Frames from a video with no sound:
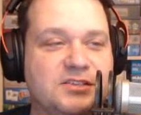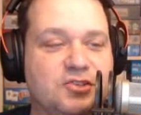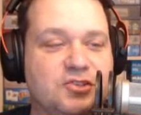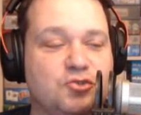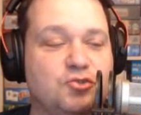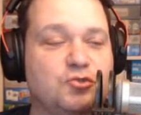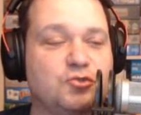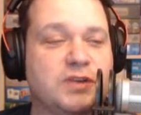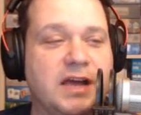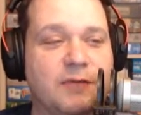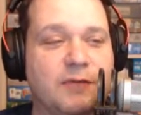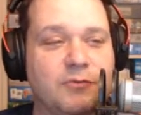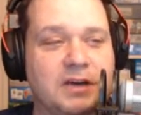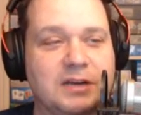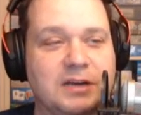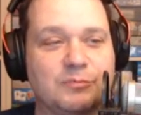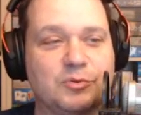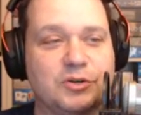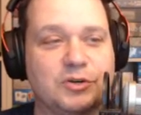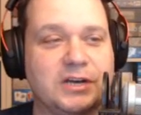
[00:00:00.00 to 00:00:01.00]
You do not want
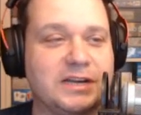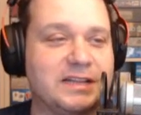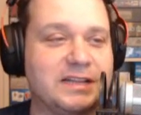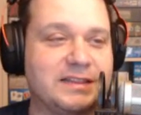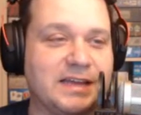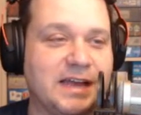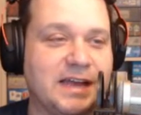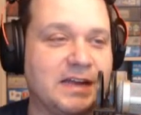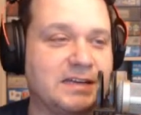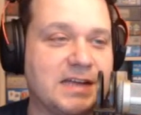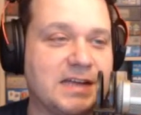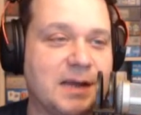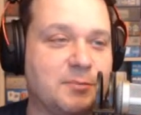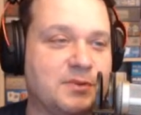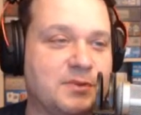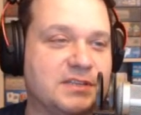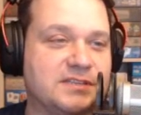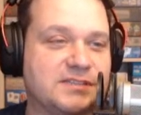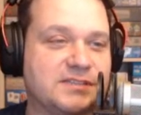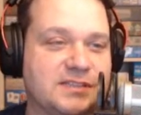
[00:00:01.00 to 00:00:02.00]
to put anything on top
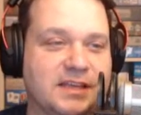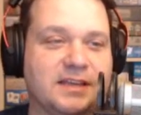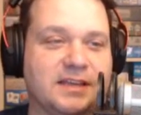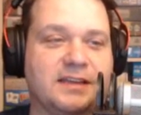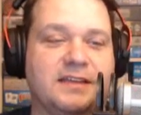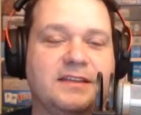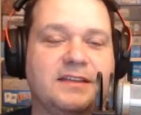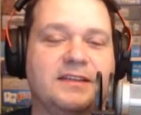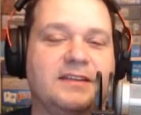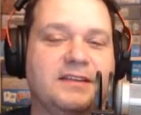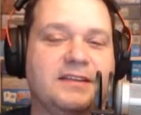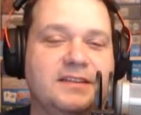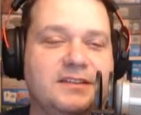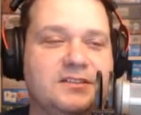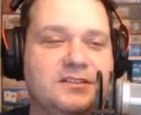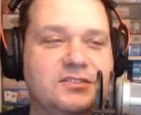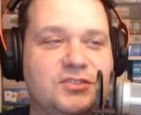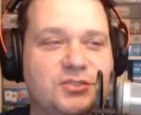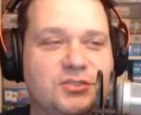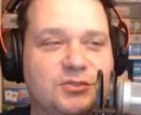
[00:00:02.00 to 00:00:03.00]
of this thing
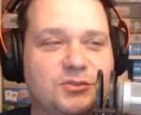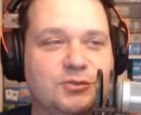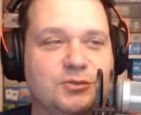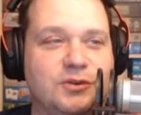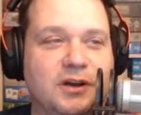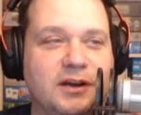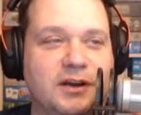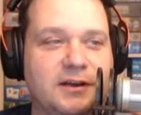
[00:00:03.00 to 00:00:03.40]
to